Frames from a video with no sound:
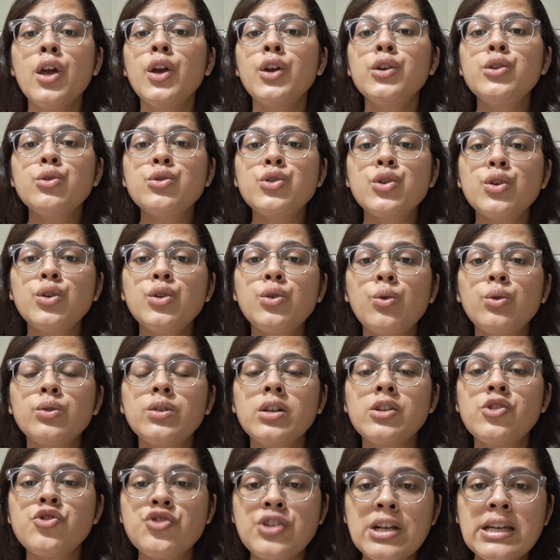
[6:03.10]
you should know
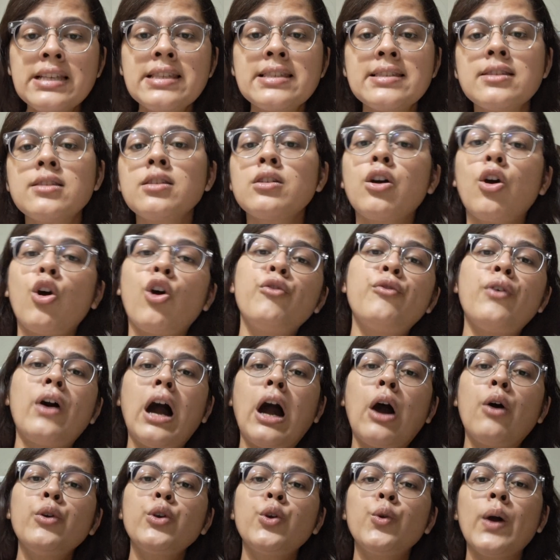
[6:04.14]
the tricks of
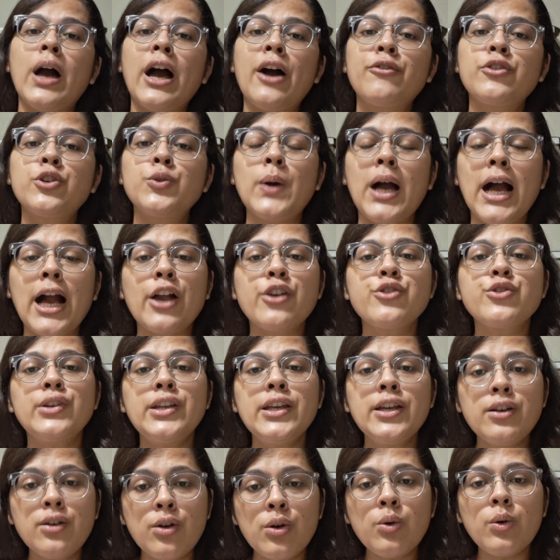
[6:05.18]
how you have to
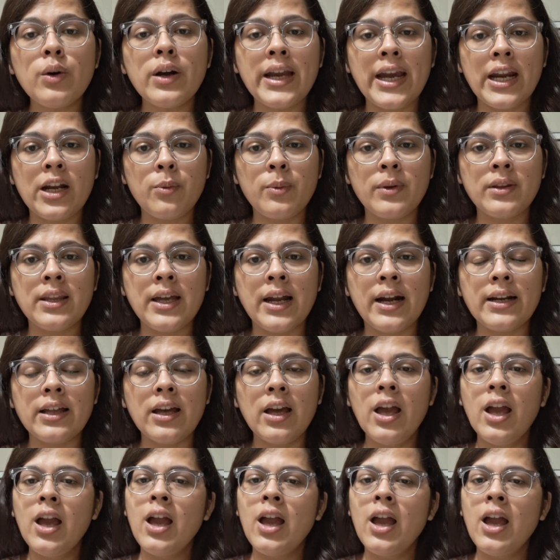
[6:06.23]
actually go ahead with that